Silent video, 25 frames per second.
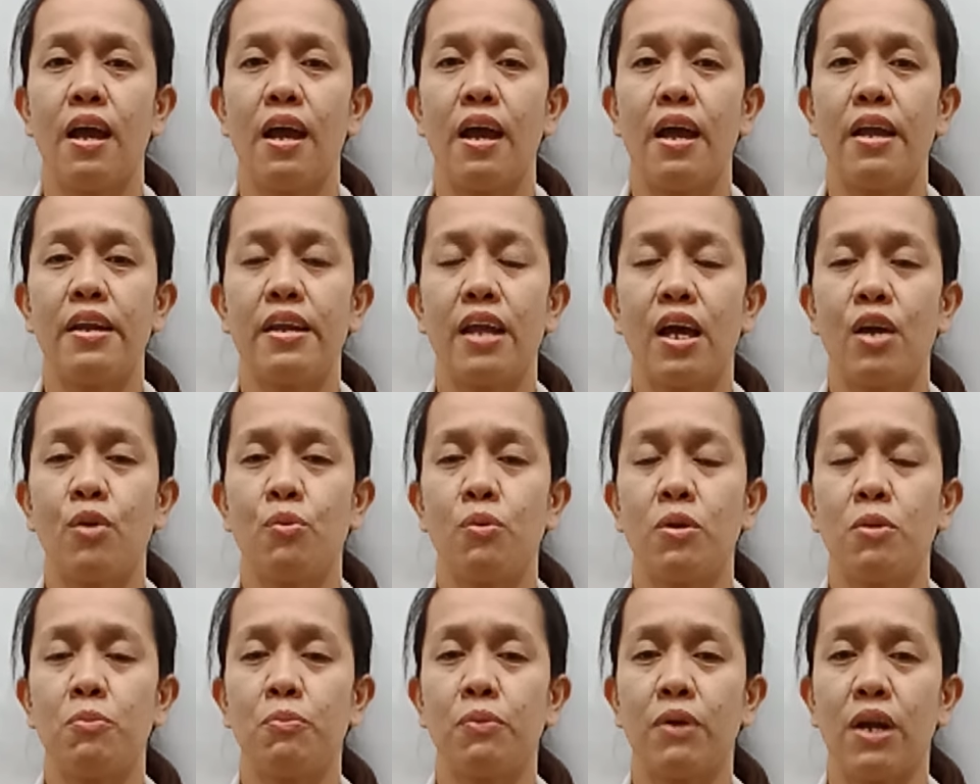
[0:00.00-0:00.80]
And I
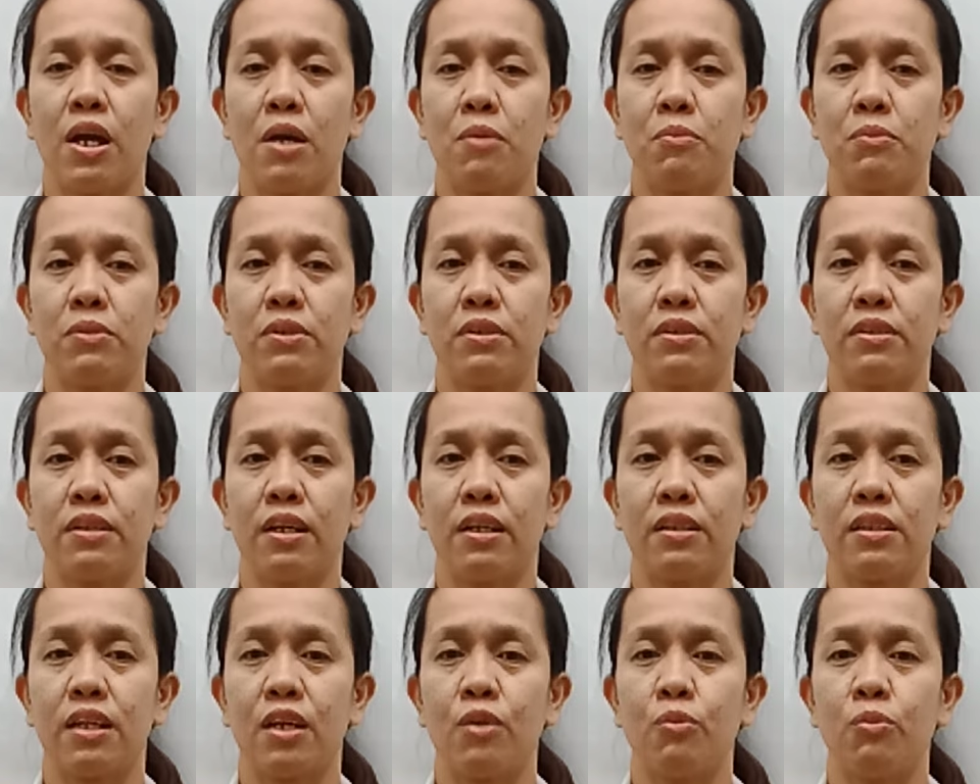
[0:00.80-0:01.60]
will promise
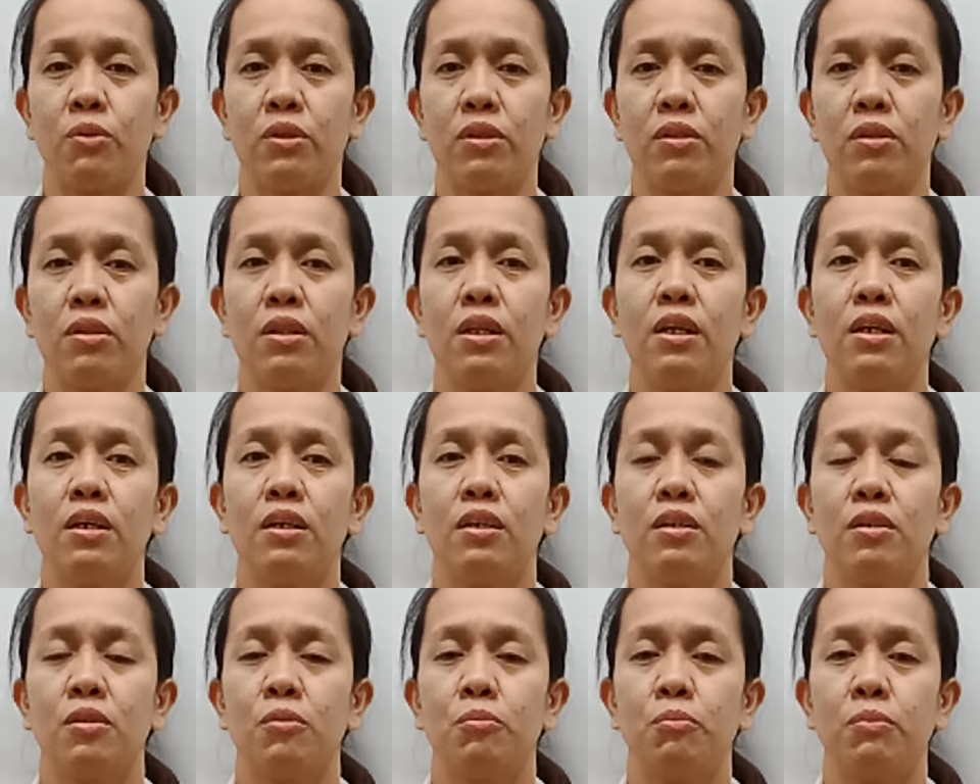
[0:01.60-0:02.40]
that I will
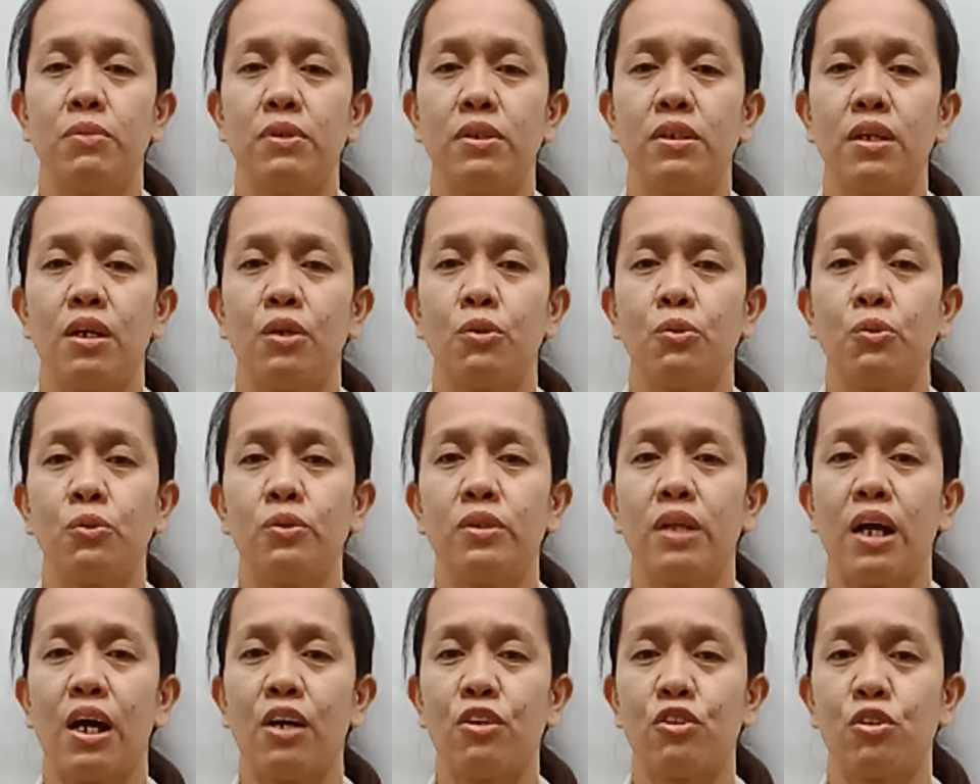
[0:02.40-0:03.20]
be a
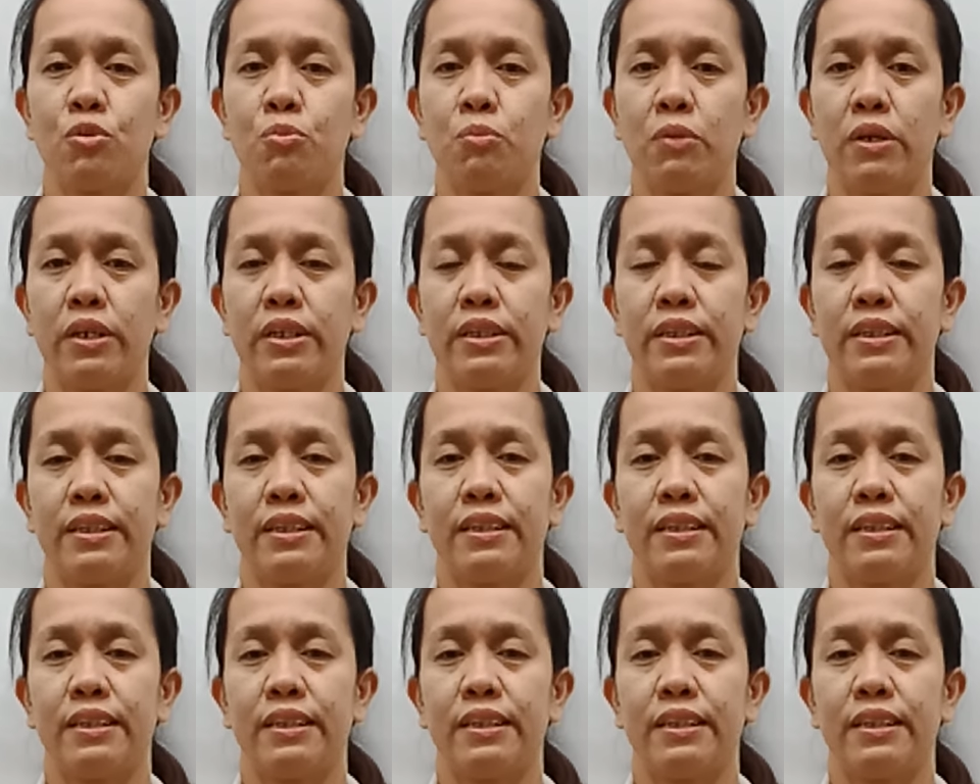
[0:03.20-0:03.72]
good housemaid.